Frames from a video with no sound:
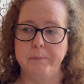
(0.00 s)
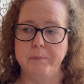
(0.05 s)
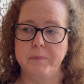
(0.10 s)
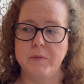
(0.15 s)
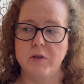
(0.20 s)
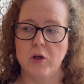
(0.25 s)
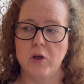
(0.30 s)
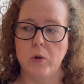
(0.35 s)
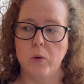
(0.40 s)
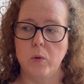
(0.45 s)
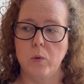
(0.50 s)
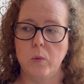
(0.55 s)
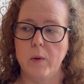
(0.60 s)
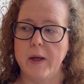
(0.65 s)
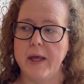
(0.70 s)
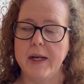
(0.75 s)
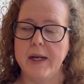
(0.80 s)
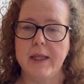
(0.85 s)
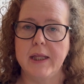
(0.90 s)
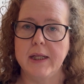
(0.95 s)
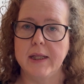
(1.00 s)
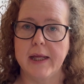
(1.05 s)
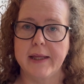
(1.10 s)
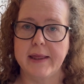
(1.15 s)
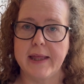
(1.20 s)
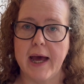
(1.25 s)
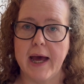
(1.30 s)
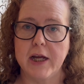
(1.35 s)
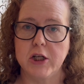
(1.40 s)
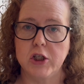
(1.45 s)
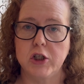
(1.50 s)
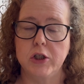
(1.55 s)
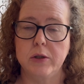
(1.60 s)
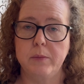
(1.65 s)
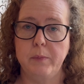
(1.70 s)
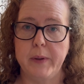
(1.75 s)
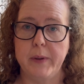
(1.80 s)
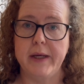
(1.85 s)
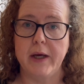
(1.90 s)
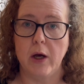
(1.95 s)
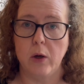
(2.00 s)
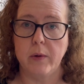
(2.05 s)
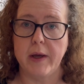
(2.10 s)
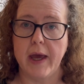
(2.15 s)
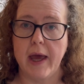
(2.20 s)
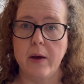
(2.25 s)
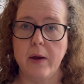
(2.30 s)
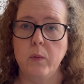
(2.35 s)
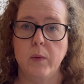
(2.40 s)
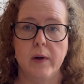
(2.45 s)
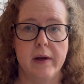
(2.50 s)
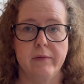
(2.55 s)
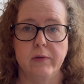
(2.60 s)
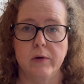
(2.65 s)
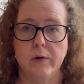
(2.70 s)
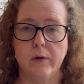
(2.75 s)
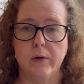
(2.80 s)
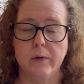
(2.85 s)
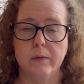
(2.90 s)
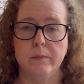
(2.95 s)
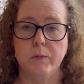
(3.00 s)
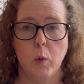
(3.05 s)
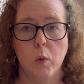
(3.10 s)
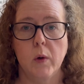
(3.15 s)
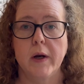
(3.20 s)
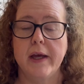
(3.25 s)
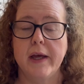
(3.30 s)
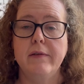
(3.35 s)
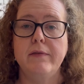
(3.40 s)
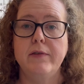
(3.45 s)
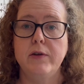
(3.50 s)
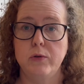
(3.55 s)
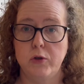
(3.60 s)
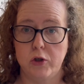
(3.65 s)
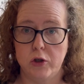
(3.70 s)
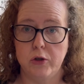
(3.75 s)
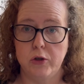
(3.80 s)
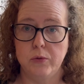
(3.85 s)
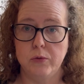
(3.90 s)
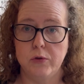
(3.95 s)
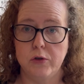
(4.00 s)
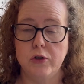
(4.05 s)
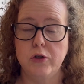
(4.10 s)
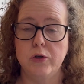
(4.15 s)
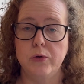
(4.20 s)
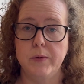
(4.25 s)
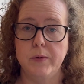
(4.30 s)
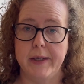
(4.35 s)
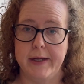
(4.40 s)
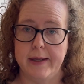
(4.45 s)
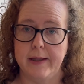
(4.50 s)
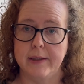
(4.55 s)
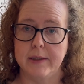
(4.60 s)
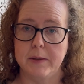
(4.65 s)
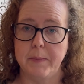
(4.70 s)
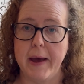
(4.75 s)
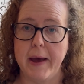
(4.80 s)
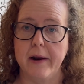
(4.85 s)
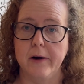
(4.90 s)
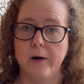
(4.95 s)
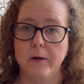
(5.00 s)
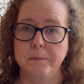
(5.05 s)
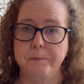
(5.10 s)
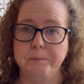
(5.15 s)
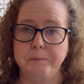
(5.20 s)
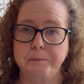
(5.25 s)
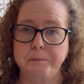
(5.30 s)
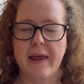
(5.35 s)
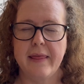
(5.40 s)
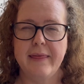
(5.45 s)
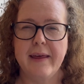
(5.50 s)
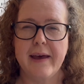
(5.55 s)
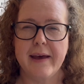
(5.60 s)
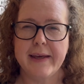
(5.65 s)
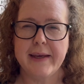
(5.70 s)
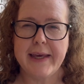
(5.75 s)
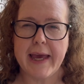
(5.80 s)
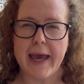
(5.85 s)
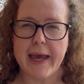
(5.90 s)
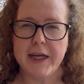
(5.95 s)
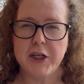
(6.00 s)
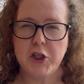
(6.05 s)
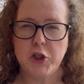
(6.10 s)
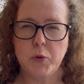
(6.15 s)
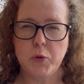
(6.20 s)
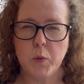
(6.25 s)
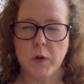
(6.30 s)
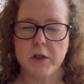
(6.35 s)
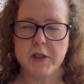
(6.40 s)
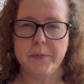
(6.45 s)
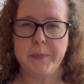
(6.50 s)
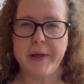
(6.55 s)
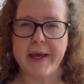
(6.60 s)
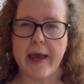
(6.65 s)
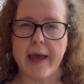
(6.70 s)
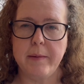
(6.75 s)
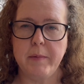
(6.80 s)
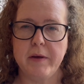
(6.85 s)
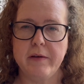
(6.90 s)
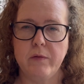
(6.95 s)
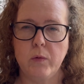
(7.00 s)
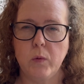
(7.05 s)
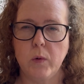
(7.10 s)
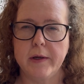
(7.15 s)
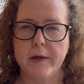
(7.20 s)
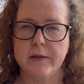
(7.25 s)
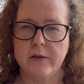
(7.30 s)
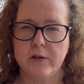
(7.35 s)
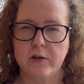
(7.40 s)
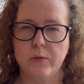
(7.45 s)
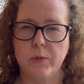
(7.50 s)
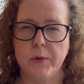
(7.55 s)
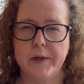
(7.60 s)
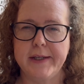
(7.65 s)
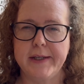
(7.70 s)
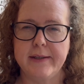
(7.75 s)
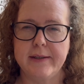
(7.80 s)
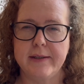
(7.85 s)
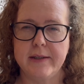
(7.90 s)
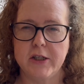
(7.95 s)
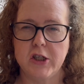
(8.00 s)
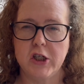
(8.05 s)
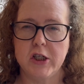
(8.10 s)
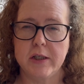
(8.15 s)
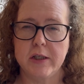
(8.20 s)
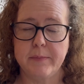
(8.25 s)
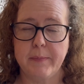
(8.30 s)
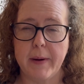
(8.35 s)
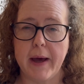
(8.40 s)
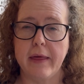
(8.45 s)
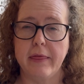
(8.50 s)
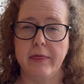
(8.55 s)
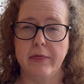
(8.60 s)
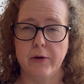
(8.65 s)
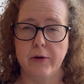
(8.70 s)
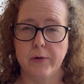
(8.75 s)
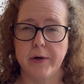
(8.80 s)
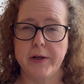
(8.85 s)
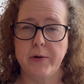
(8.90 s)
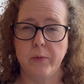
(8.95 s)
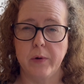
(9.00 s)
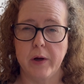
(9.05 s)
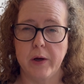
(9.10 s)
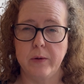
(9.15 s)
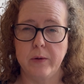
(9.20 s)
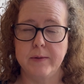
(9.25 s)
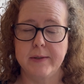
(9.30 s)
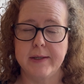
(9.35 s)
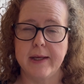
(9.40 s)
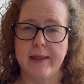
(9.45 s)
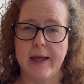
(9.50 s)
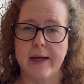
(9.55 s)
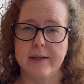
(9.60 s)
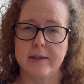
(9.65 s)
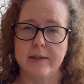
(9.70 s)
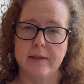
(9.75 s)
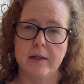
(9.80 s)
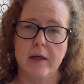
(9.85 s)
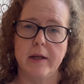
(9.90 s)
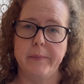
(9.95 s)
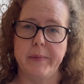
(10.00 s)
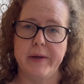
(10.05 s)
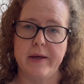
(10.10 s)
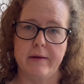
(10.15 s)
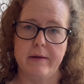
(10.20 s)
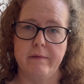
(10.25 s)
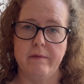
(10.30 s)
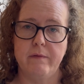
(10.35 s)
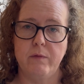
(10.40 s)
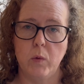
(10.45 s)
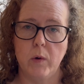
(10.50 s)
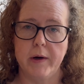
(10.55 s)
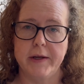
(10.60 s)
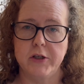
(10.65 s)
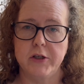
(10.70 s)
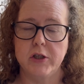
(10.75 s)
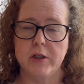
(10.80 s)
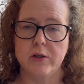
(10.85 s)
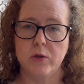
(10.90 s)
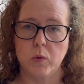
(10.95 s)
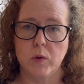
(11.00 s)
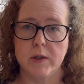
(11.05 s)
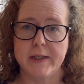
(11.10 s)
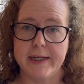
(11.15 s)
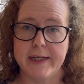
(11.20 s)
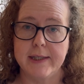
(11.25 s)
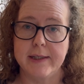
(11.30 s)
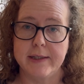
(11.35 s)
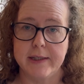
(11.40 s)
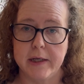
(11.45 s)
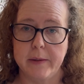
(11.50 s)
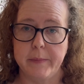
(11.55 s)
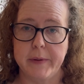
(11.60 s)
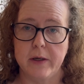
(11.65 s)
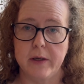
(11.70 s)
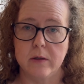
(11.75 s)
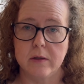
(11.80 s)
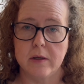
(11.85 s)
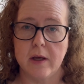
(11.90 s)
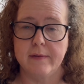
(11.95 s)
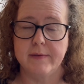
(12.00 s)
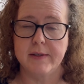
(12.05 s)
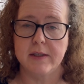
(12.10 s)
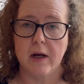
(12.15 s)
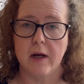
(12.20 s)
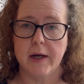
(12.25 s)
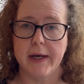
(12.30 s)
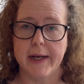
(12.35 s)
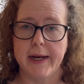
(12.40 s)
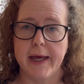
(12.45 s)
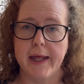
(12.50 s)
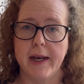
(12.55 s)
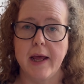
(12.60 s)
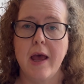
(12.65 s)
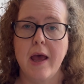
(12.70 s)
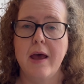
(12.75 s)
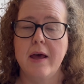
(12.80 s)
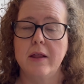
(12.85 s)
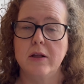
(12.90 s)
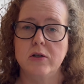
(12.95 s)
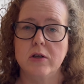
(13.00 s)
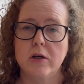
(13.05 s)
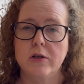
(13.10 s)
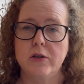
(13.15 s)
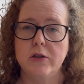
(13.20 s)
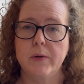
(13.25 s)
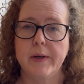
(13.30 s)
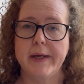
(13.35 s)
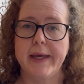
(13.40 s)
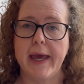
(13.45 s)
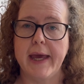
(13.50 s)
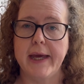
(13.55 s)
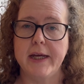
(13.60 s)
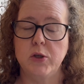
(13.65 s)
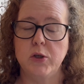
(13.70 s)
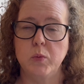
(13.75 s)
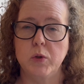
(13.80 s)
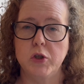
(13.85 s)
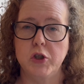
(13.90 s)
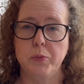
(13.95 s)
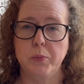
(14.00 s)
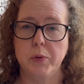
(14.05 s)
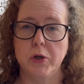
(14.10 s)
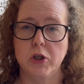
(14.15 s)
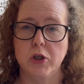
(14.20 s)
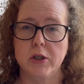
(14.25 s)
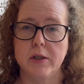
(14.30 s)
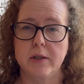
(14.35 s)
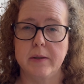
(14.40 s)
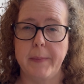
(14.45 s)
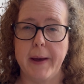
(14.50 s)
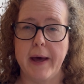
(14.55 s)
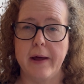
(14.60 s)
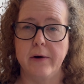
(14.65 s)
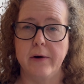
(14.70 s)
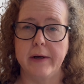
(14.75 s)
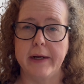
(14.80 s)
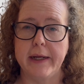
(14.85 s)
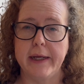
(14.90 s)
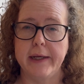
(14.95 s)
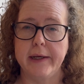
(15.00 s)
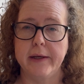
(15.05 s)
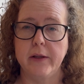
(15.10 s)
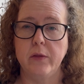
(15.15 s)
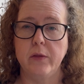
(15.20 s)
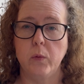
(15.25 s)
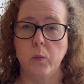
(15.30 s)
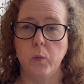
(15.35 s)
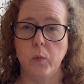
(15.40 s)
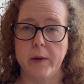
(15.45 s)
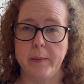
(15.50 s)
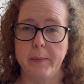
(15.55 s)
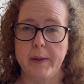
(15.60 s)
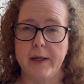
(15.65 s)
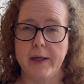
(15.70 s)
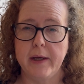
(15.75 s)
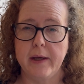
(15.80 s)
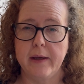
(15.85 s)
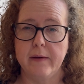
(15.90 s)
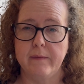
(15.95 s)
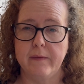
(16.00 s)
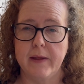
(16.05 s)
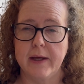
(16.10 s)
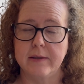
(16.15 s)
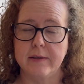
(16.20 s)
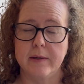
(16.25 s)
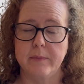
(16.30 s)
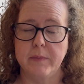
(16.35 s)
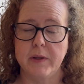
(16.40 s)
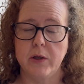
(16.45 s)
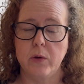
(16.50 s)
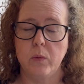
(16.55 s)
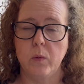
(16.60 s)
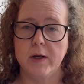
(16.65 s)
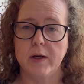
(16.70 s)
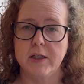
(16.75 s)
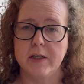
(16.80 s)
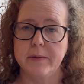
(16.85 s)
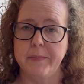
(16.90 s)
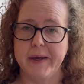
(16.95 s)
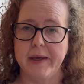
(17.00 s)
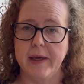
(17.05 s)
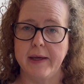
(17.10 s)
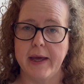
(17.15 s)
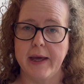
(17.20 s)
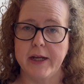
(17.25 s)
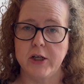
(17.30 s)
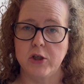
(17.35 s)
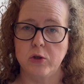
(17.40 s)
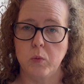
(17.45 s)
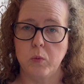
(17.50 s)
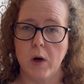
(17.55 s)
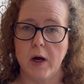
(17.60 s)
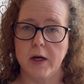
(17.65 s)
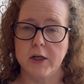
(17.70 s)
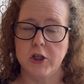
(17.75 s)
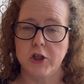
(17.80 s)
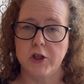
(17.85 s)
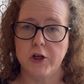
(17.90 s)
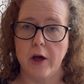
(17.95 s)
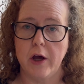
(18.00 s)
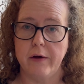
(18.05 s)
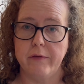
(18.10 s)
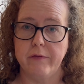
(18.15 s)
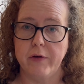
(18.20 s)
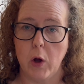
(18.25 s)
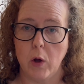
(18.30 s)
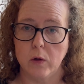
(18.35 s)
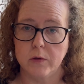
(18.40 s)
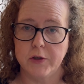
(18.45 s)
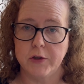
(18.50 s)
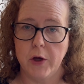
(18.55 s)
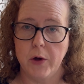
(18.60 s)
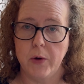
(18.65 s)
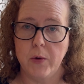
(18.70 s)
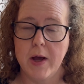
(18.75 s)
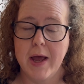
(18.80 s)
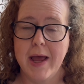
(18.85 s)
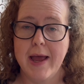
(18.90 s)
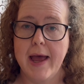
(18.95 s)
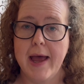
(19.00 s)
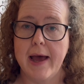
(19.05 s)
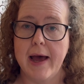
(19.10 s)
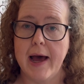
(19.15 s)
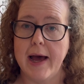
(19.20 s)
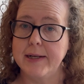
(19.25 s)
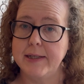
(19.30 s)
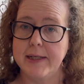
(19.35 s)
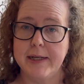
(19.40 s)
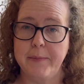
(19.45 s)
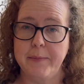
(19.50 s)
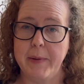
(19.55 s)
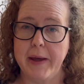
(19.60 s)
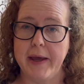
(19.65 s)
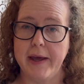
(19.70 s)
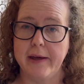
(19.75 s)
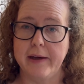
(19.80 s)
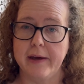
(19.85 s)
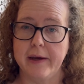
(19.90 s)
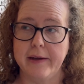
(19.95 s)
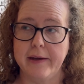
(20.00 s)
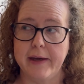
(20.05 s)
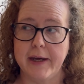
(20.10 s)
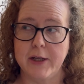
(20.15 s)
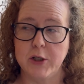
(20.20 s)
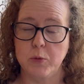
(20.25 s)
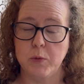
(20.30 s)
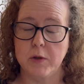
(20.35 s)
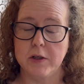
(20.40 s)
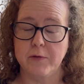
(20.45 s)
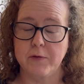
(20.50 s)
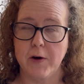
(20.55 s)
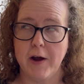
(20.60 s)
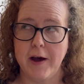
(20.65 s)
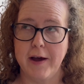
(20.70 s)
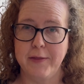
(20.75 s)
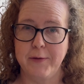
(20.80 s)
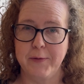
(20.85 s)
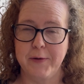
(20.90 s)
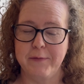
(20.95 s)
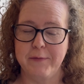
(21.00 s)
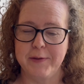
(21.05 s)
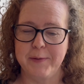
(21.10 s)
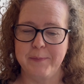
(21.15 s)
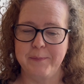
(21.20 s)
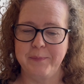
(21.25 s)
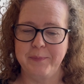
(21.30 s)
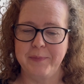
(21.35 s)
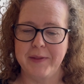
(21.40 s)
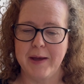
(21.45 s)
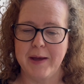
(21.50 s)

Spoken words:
So anything like that should be okay whenever or if you choose to knit this pattern. The gauge you want to be aiming for is 20 stitches by 30 rows, and that's going to be in 4 inches or 10 centimeters of stockinette. There's also a gauge once you purchase the pattern in the ribbing, if that's something you wanted to make a gauge swatch of also. I didn't make a gauge swatch for either of them.